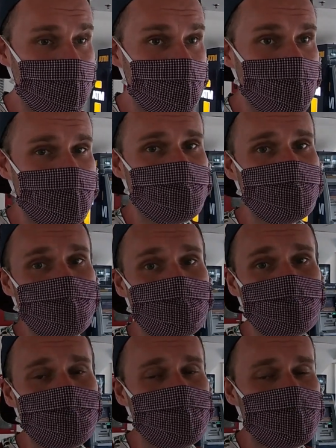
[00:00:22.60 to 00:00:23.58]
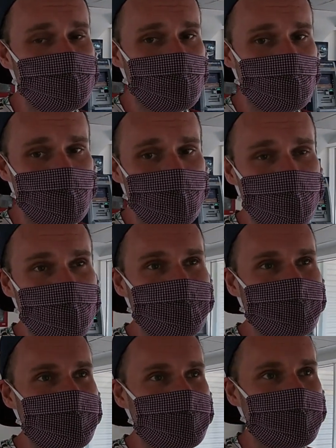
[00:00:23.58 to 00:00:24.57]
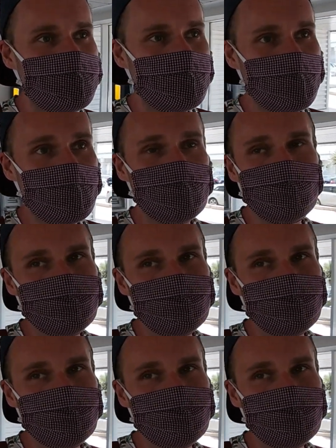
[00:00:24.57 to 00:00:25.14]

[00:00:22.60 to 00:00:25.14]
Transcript: how Italy is coping now